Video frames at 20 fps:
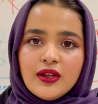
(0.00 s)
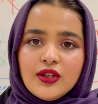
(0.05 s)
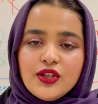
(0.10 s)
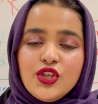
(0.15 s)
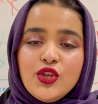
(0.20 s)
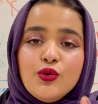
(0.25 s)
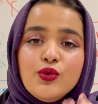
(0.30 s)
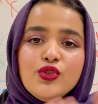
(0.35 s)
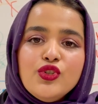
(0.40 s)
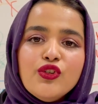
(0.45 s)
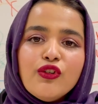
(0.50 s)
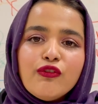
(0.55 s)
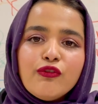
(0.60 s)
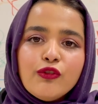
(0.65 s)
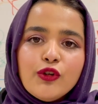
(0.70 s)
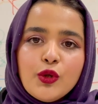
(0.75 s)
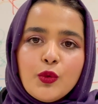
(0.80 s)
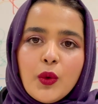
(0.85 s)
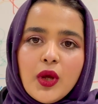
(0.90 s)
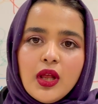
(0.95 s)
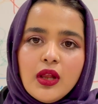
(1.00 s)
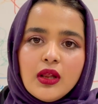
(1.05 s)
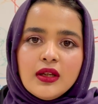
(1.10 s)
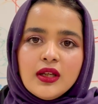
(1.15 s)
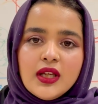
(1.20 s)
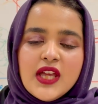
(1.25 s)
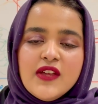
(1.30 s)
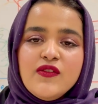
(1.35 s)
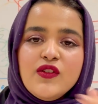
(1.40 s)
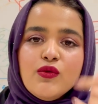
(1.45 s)
Use your free will.
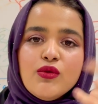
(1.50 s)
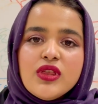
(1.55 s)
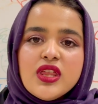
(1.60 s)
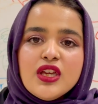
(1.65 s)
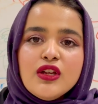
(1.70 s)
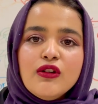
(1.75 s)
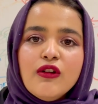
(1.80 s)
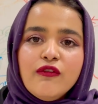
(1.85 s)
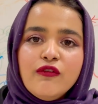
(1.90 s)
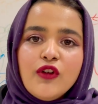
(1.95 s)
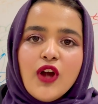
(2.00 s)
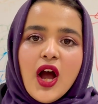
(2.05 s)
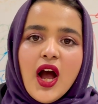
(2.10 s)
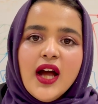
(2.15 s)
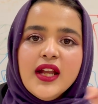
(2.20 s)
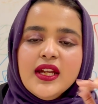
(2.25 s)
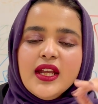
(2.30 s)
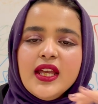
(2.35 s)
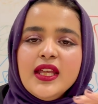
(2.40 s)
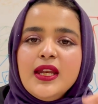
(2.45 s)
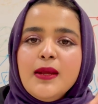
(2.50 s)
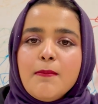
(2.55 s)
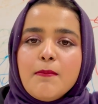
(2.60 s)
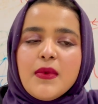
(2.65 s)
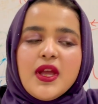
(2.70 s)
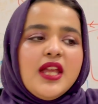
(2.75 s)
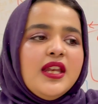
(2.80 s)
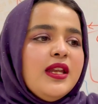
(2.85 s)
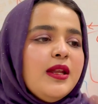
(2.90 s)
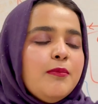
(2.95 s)
If you think of God
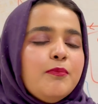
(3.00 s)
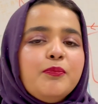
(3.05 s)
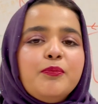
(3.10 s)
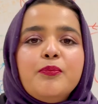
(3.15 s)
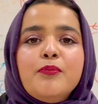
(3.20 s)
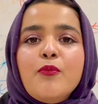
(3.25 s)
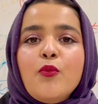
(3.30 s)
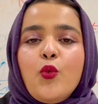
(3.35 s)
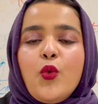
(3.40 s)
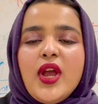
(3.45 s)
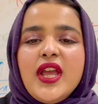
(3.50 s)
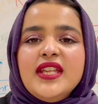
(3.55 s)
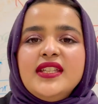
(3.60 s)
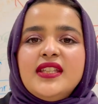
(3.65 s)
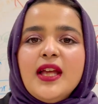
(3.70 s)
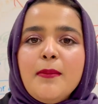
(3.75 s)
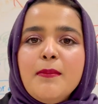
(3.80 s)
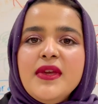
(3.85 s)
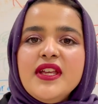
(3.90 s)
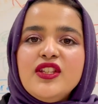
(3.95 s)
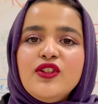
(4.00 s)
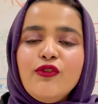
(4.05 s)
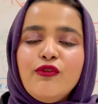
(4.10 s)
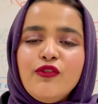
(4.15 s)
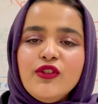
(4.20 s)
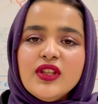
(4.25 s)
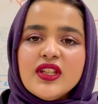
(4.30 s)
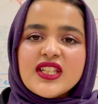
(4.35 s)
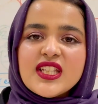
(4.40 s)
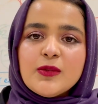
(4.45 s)
in ways that make you
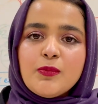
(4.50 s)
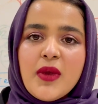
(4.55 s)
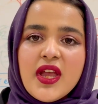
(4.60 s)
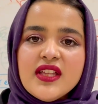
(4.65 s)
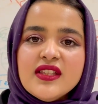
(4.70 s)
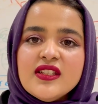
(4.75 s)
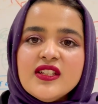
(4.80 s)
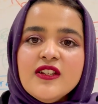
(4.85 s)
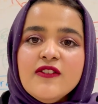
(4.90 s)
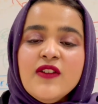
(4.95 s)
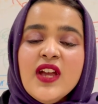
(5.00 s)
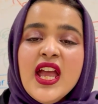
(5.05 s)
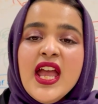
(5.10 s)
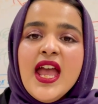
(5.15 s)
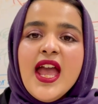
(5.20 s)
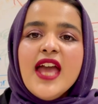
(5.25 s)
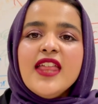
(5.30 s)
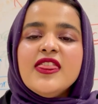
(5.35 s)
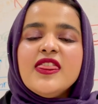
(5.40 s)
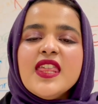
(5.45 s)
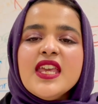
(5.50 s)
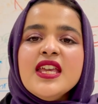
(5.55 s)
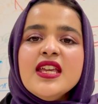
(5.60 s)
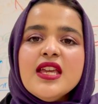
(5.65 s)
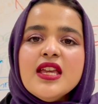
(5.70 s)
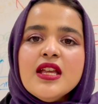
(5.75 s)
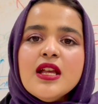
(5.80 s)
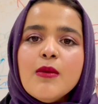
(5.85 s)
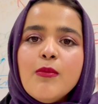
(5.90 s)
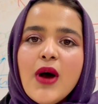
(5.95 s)
feel expansive, and
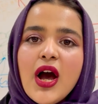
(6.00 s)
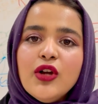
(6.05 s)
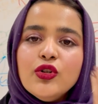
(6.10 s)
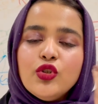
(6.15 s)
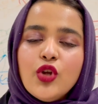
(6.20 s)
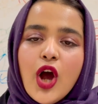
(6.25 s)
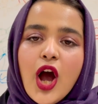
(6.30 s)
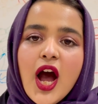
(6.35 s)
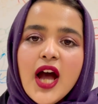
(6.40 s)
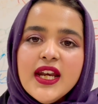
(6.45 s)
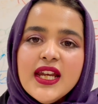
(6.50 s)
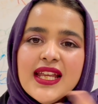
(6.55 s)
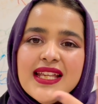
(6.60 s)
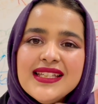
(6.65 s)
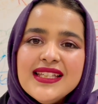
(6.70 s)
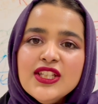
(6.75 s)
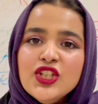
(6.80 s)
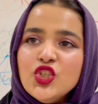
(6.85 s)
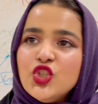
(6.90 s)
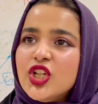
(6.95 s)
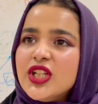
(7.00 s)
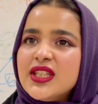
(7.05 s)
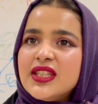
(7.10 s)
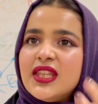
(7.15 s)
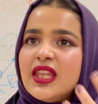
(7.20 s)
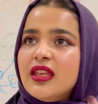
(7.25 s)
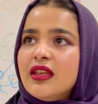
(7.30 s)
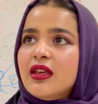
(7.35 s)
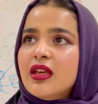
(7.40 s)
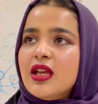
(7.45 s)
thinking about God isn't just
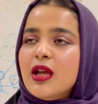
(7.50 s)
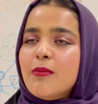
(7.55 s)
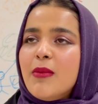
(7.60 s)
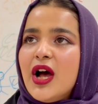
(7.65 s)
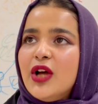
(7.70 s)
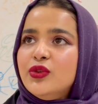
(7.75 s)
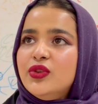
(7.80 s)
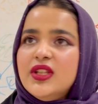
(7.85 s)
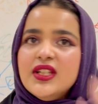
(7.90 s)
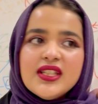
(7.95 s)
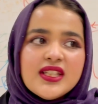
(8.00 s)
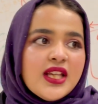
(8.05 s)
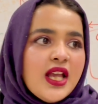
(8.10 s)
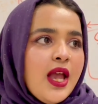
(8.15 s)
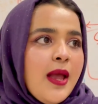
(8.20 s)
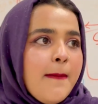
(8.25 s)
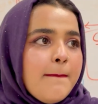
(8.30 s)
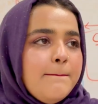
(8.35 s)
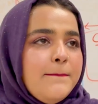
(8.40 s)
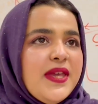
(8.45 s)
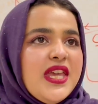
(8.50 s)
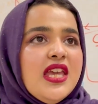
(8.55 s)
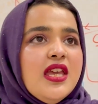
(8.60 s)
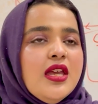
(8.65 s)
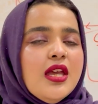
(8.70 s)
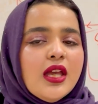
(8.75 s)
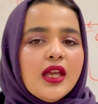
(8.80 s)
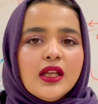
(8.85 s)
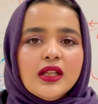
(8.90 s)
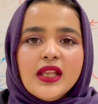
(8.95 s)
thinking about this
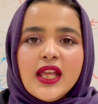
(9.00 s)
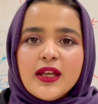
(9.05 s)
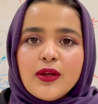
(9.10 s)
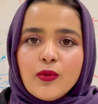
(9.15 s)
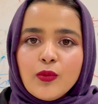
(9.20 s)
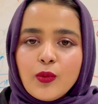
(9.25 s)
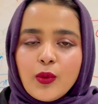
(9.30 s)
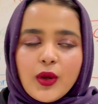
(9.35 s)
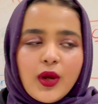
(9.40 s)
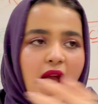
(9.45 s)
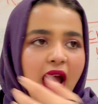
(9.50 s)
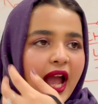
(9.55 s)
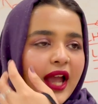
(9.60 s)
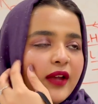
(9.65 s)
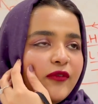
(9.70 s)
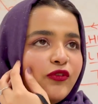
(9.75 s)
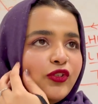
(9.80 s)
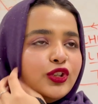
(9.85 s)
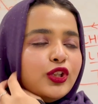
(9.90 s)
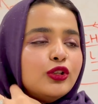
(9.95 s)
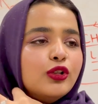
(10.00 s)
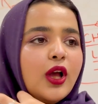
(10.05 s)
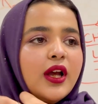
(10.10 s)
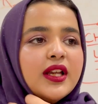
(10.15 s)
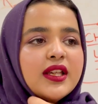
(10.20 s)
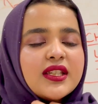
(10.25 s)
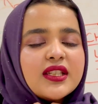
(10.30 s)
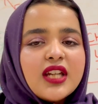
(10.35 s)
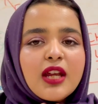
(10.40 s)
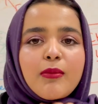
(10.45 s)
being. Like, for the
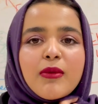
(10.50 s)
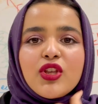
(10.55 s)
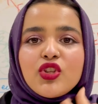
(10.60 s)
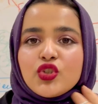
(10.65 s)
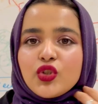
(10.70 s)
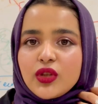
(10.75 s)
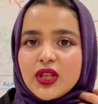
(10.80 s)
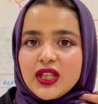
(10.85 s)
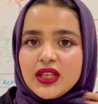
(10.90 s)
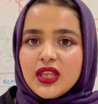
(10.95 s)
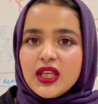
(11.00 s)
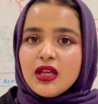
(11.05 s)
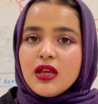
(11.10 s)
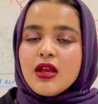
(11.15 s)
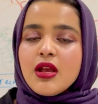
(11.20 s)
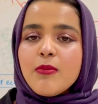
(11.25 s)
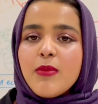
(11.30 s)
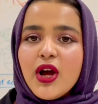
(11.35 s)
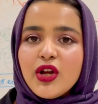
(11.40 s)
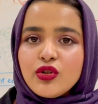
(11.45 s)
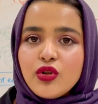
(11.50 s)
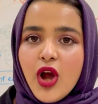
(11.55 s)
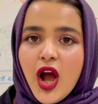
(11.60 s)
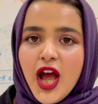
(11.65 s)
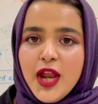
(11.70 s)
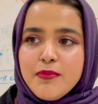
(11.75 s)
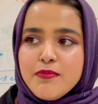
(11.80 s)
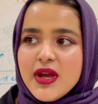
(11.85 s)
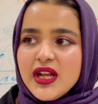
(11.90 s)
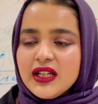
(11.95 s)
longest time, I used to think thinking about
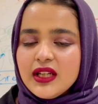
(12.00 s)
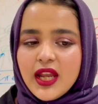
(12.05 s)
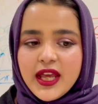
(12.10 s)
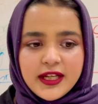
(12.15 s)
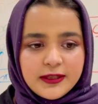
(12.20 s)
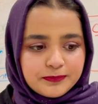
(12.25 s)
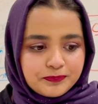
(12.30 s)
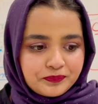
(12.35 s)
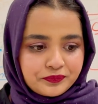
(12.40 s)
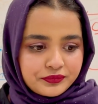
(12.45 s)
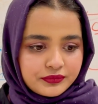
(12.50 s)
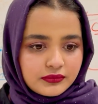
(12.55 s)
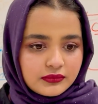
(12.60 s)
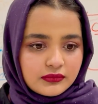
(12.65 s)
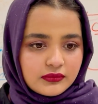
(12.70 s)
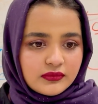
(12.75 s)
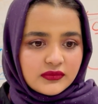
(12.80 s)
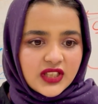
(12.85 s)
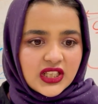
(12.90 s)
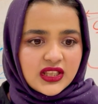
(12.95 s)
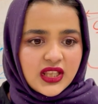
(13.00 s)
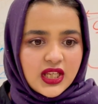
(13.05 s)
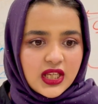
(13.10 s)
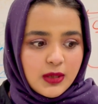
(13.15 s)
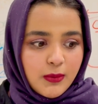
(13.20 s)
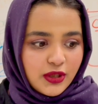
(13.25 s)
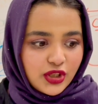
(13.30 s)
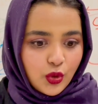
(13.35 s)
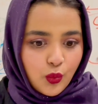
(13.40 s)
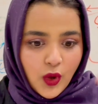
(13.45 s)
God meant like thinking
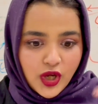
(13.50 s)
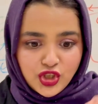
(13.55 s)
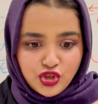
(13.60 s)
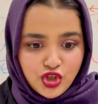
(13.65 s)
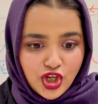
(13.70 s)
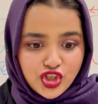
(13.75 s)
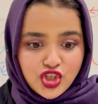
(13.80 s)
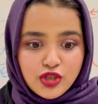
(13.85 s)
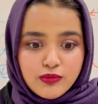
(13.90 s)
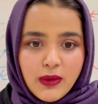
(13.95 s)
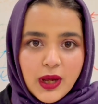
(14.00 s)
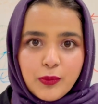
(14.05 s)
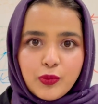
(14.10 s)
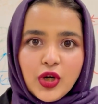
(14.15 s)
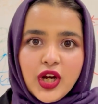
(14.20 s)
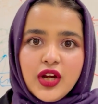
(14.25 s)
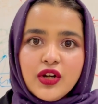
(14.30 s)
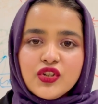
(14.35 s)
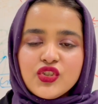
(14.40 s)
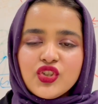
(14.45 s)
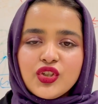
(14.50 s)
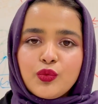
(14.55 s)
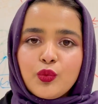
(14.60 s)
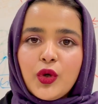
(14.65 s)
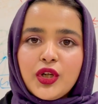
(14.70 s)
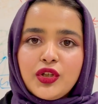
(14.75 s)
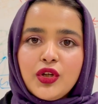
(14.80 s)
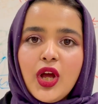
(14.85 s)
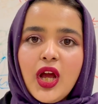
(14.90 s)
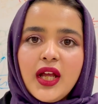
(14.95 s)
about the one judging my prayers and
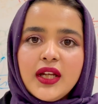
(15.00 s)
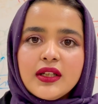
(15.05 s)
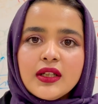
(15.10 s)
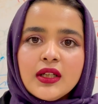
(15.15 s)
whatnot.